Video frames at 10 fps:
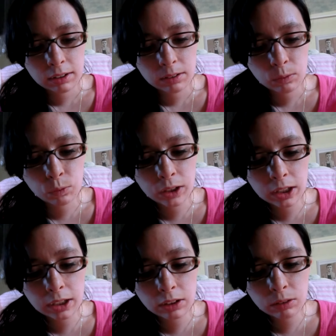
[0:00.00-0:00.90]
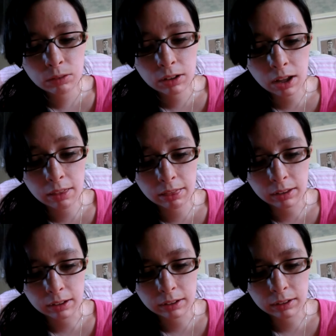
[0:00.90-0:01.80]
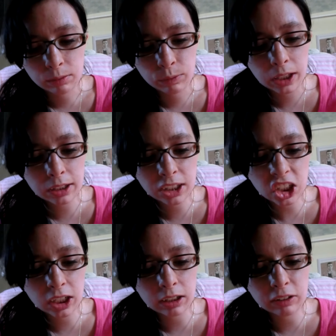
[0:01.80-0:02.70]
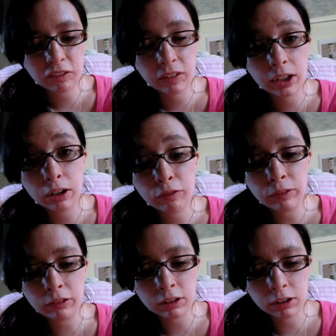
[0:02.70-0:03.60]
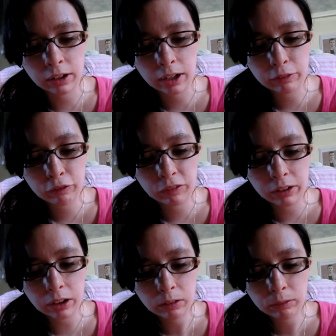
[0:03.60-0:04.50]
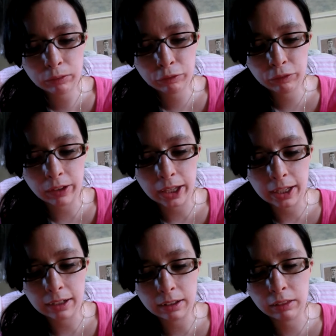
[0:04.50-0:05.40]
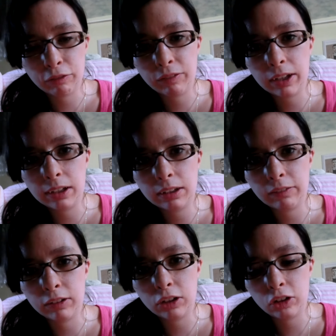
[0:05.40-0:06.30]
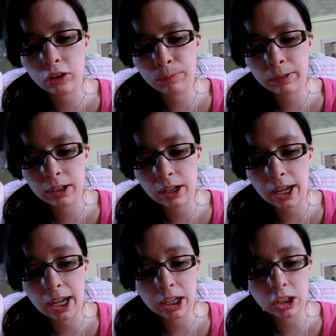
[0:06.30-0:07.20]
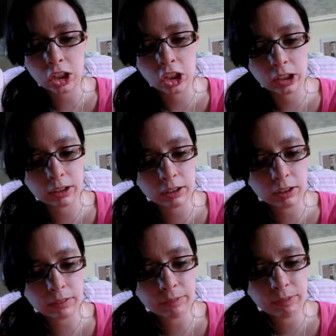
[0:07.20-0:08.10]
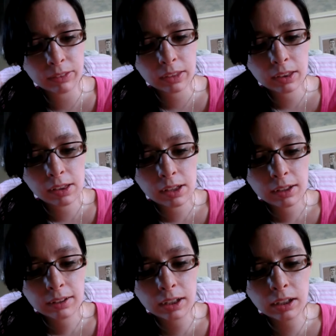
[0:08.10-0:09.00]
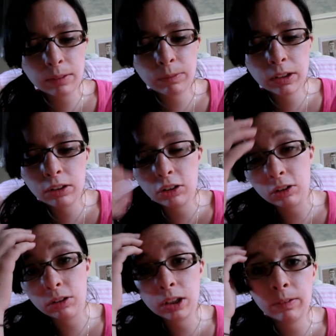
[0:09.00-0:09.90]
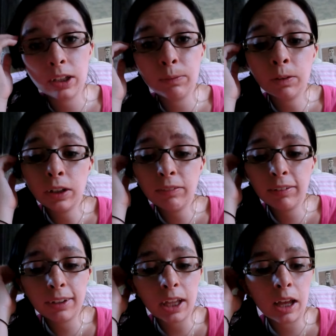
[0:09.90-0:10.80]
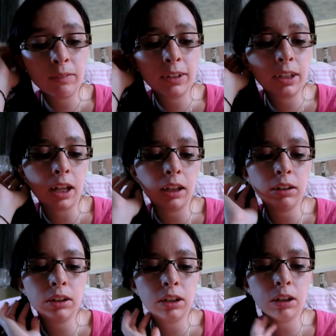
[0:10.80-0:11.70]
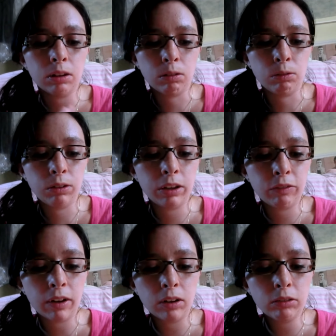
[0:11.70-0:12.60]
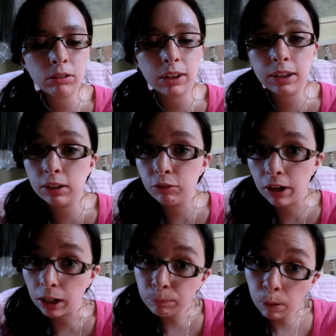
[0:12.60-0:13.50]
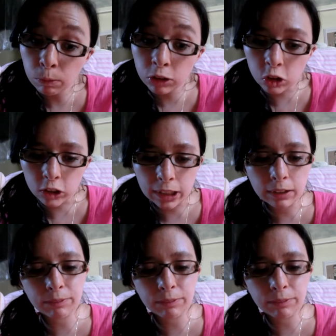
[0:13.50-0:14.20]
we do nothing, we exchange fear for regret. Fear will fade in the face of a determined action. Since Mr. Jones spends most of his time in silence alone, he found a release in writing poetry.